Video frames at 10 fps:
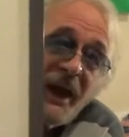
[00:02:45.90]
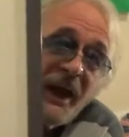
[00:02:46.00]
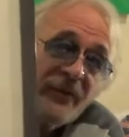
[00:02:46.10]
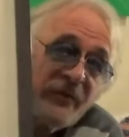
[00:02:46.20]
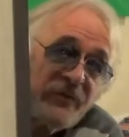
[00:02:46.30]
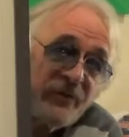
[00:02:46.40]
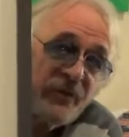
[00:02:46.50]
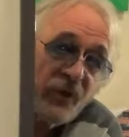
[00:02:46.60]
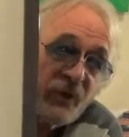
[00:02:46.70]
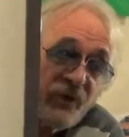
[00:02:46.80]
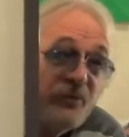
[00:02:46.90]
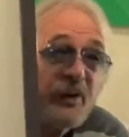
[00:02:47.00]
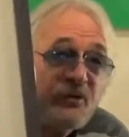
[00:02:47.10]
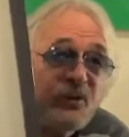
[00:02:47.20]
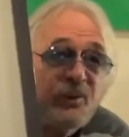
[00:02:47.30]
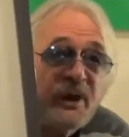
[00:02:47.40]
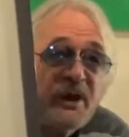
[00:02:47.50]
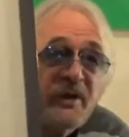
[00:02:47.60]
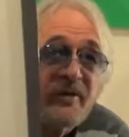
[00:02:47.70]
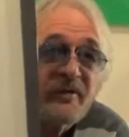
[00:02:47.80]
And this photo is special
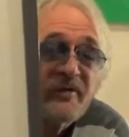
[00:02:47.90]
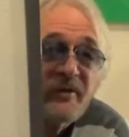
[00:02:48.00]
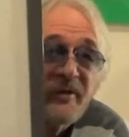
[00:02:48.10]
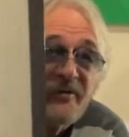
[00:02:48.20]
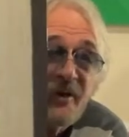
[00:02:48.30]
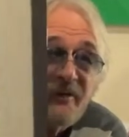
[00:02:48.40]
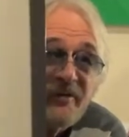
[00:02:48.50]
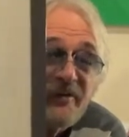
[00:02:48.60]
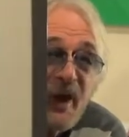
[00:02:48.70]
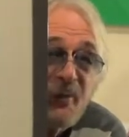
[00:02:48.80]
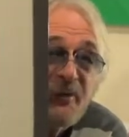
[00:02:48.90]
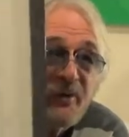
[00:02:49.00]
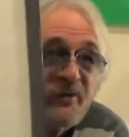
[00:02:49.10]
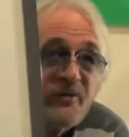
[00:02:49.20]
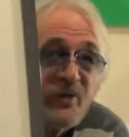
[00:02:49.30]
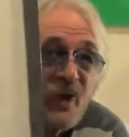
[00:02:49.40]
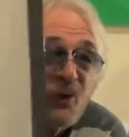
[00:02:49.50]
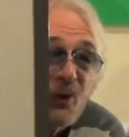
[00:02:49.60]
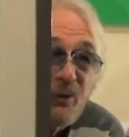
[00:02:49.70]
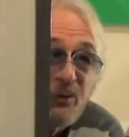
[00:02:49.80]
because it's on the steps of
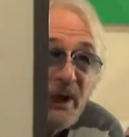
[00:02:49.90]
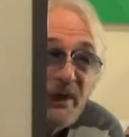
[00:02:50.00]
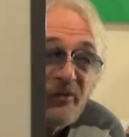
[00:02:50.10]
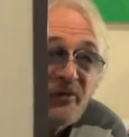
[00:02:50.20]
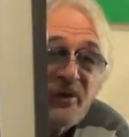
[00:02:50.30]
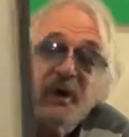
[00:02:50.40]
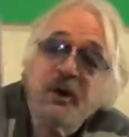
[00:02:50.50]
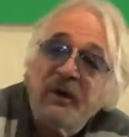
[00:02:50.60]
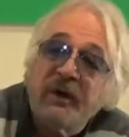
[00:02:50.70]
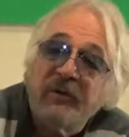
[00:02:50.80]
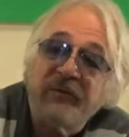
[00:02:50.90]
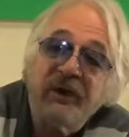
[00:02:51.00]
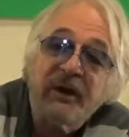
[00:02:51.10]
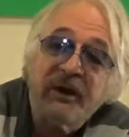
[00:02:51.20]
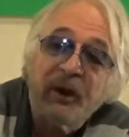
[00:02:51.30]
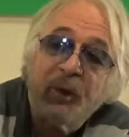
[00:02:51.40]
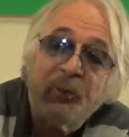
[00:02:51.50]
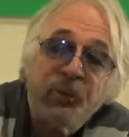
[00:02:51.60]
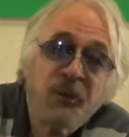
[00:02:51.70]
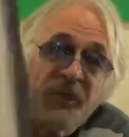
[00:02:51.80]
Skywalker Ranch, of the
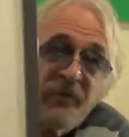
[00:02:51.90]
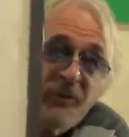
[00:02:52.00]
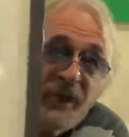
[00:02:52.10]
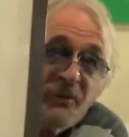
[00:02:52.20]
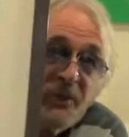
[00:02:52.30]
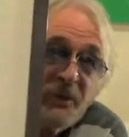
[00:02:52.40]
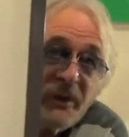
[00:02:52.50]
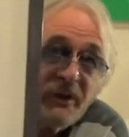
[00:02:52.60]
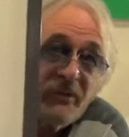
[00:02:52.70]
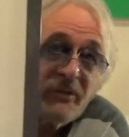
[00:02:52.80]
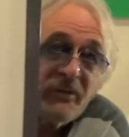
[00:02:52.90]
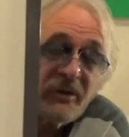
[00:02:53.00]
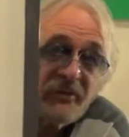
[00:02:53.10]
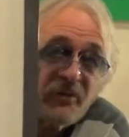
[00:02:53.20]
main building at